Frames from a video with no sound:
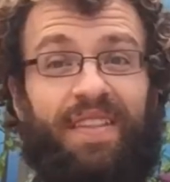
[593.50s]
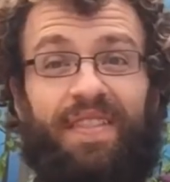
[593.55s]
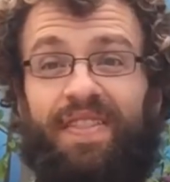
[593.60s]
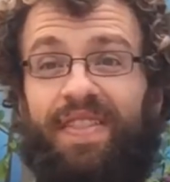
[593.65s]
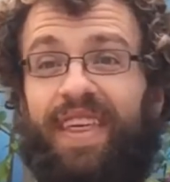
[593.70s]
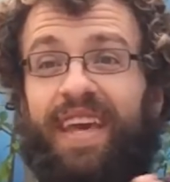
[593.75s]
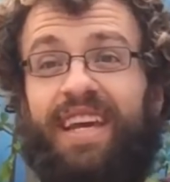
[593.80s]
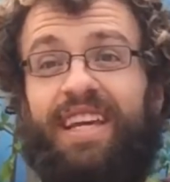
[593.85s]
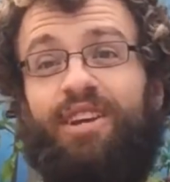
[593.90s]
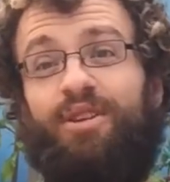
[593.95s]

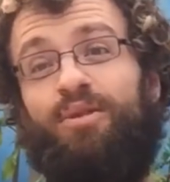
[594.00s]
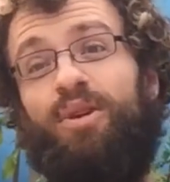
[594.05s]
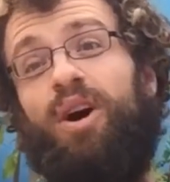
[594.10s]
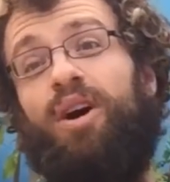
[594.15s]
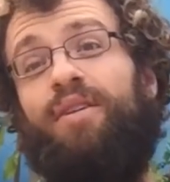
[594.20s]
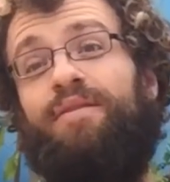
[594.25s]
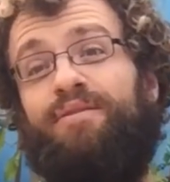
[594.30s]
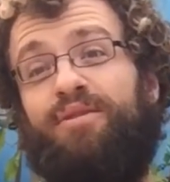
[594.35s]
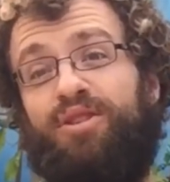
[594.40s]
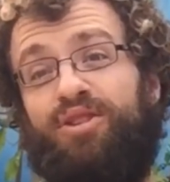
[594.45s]
thank you
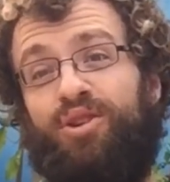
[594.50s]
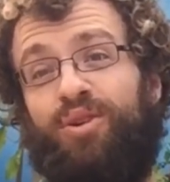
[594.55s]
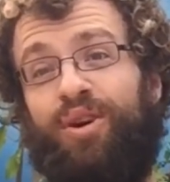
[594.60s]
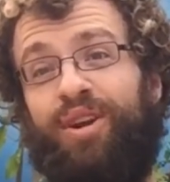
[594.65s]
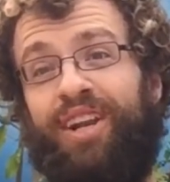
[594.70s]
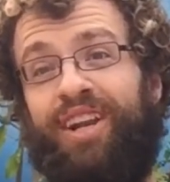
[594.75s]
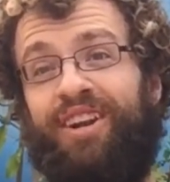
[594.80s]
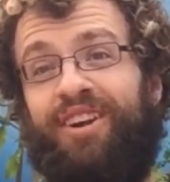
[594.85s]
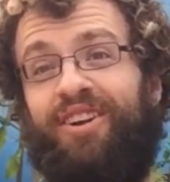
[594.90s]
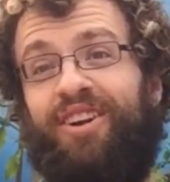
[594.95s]
all for
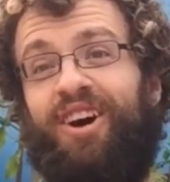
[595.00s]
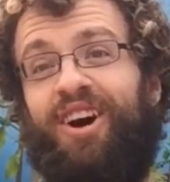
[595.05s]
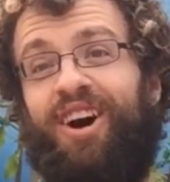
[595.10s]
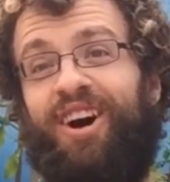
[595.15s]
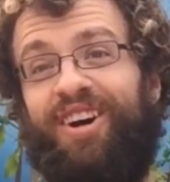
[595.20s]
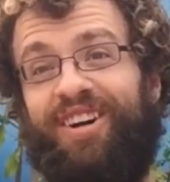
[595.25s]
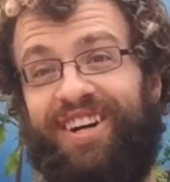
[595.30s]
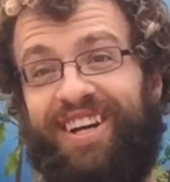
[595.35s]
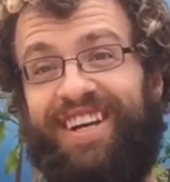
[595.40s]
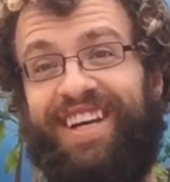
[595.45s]
joining
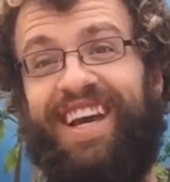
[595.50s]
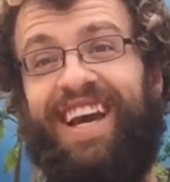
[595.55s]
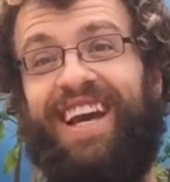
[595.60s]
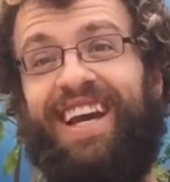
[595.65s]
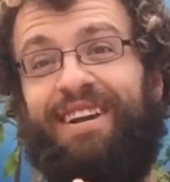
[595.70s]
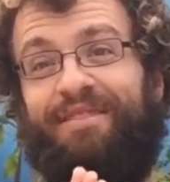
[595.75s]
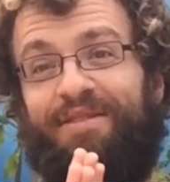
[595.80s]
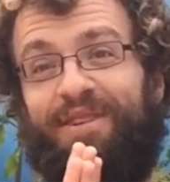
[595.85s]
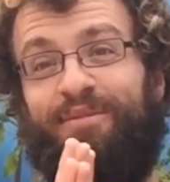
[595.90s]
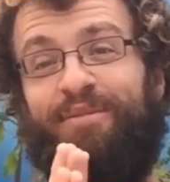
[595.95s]
along.
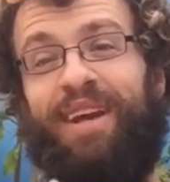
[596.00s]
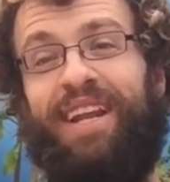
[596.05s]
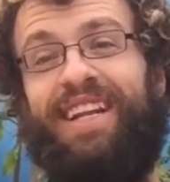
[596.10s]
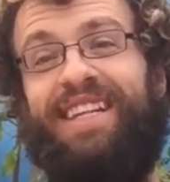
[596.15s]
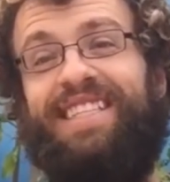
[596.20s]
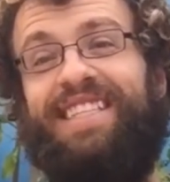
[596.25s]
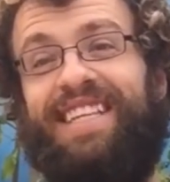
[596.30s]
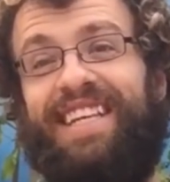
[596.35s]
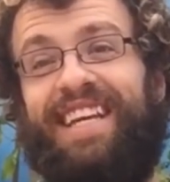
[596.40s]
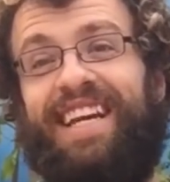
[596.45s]
Again, if you made
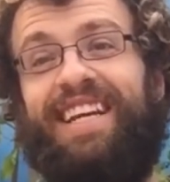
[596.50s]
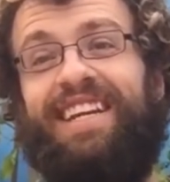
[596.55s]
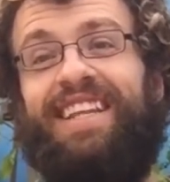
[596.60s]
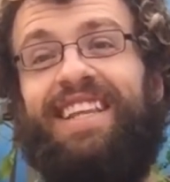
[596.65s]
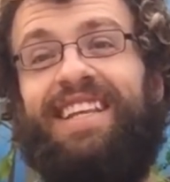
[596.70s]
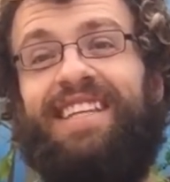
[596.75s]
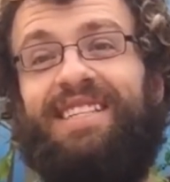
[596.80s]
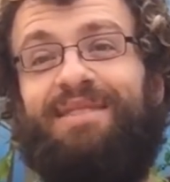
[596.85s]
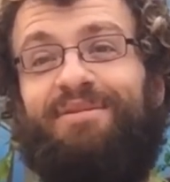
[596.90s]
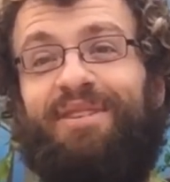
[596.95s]
it to the end of
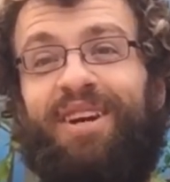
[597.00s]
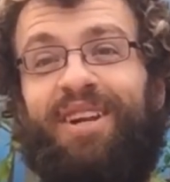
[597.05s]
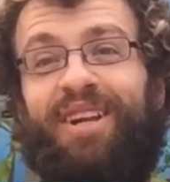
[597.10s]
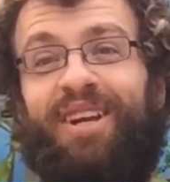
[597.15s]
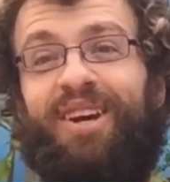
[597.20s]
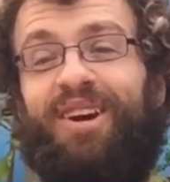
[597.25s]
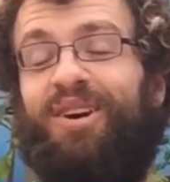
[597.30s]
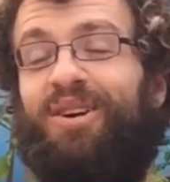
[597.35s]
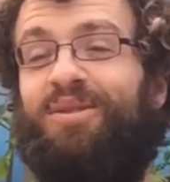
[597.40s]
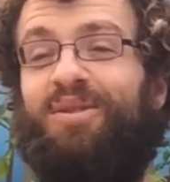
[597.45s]
this
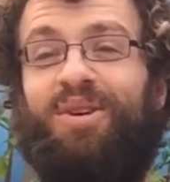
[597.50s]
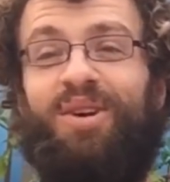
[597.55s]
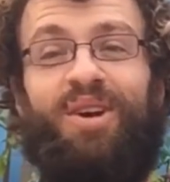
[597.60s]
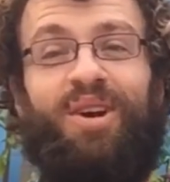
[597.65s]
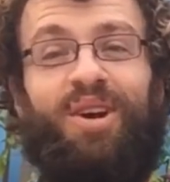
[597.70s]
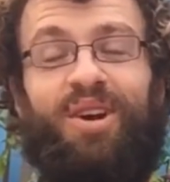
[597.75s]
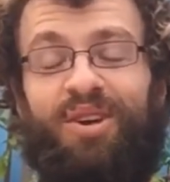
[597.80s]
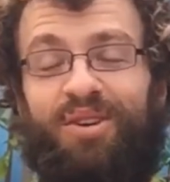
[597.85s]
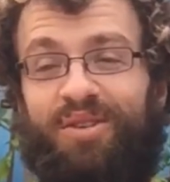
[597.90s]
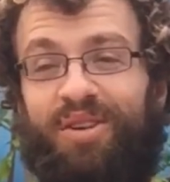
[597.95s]
video,
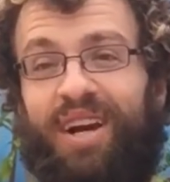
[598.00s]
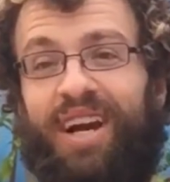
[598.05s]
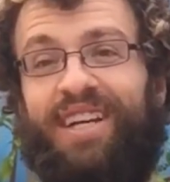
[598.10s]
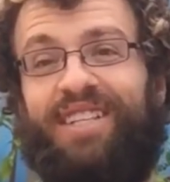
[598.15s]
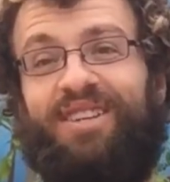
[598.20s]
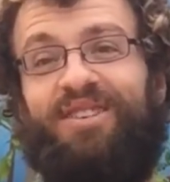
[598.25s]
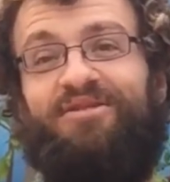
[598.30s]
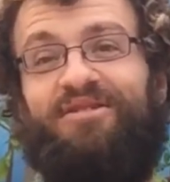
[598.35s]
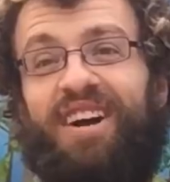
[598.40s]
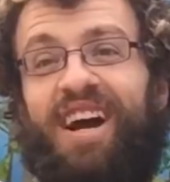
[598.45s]
you
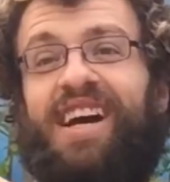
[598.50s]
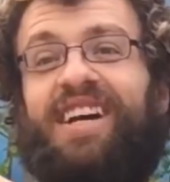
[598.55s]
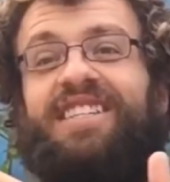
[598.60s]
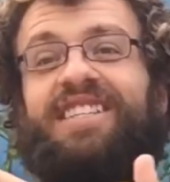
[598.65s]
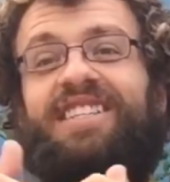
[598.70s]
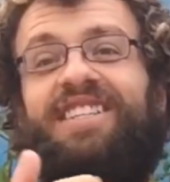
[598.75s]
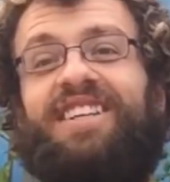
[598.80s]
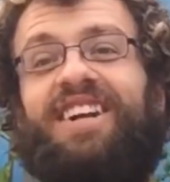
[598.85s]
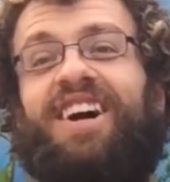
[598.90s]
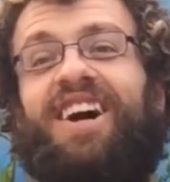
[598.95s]
guys are rock
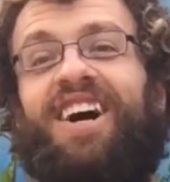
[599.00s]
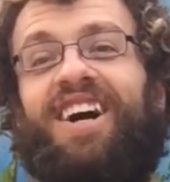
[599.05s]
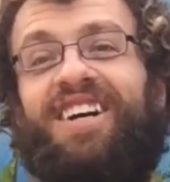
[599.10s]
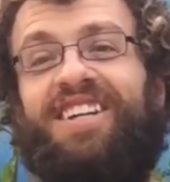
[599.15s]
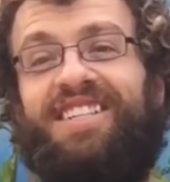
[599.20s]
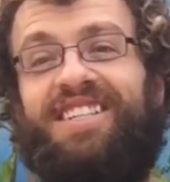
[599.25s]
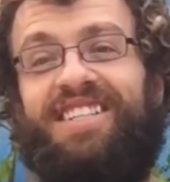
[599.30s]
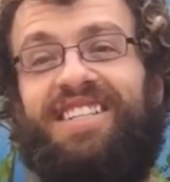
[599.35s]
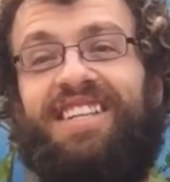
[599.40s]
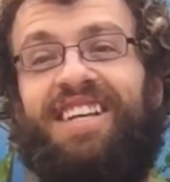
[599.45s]

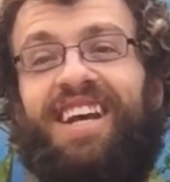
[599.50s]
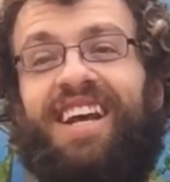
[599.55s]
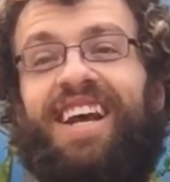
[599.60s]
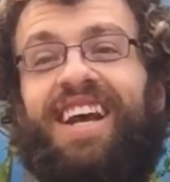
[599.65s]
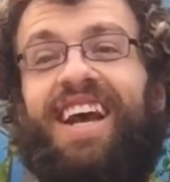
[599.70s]
stars.